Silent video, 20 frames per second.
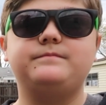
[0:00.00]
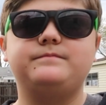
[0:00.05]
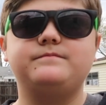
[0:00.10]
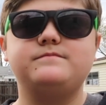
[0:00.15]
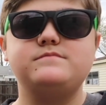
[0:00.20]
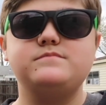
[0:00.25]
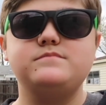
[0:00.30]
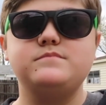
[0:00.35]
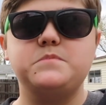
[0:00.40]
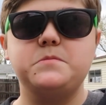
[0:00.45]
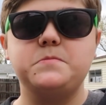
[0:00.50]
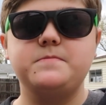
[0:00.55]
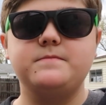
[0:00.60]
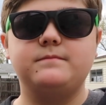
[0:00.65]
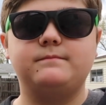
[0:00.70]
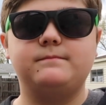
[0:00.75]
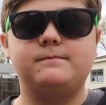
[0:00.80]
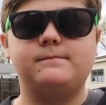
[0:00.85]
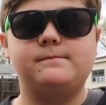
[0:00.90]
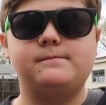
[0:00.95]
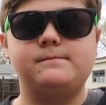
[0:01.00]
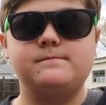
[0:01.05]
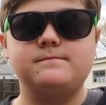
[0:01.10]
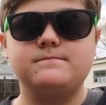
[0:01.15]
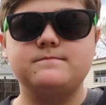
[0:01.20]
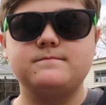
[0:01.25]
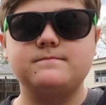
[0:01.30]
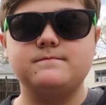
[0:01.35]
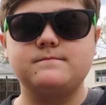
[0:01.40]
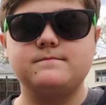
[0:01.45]

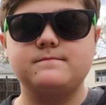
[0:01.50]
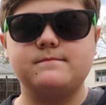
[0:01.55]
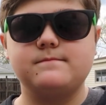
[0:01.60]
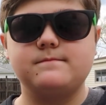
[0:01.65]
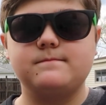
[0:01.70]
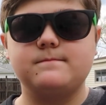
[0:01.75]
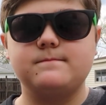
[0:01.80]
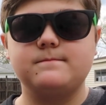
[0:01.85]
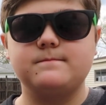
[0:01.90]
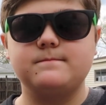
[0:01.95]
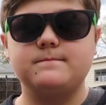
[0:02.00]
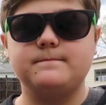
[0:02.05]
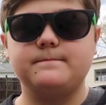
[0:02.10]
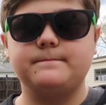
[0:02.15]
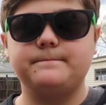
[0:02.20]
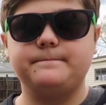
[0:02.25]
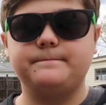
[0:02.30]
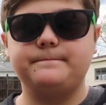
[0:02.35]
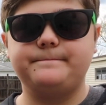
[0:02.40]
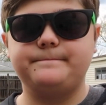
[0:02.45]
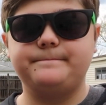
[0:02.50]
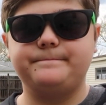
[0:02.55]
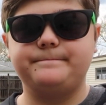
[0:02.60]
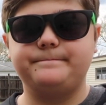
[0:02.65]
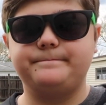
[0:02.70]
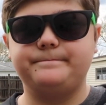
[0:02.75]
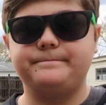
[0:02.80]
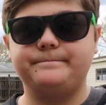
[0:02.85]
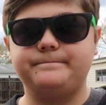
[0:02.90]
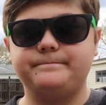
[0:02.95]

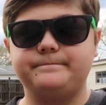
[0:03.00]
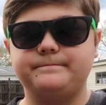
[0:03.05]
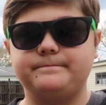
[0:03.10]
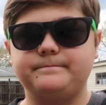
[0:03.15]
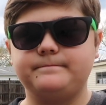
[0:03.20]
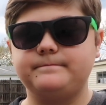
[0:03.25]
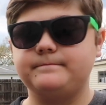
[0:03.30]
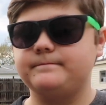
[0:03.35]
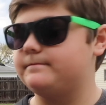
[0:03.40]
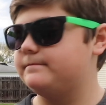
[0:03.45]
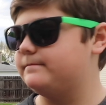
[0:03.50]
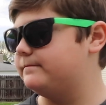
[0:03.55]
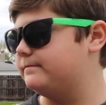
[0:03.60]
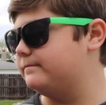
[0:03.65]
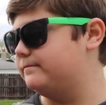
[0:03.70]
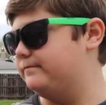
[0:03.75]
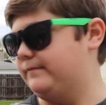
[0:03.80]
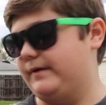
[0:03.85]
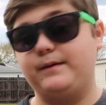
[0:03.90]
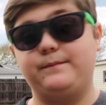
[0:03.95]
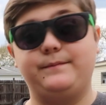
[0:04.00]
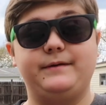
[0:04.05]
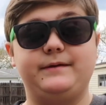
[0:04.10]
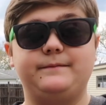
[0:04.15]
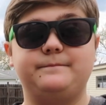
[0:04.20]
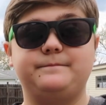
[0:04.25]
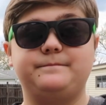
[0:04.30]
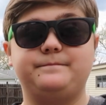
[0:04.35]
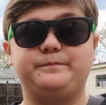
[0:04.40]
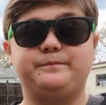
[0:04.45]

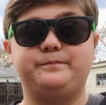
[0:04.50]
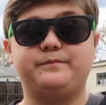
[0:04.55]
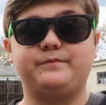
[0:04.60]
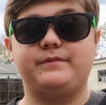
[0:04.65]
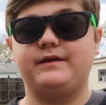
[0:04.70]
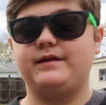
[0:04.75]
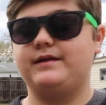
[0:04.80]
(silent)